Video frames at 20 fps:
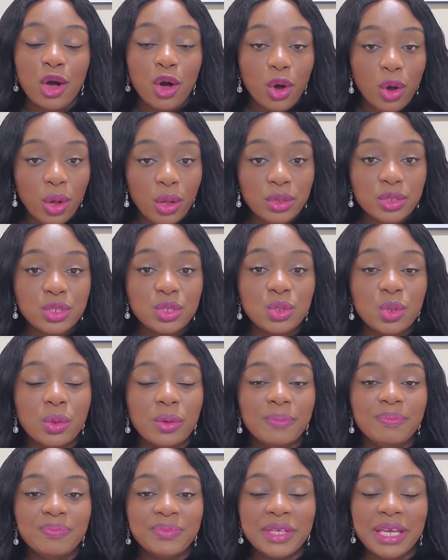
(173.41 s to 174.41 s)

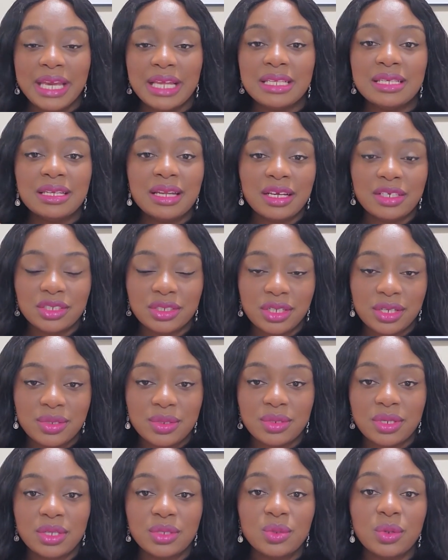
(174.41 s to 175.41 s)
Also, international
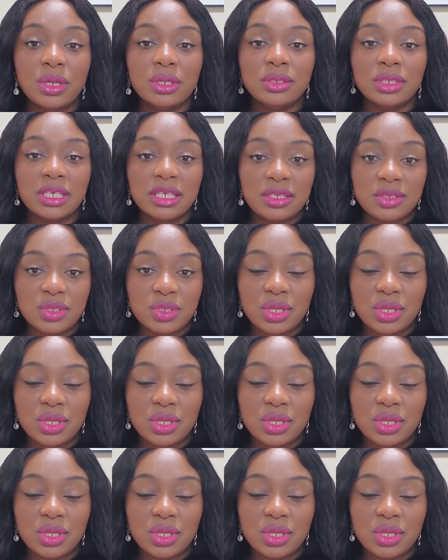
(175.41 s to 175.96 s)
students who are looking to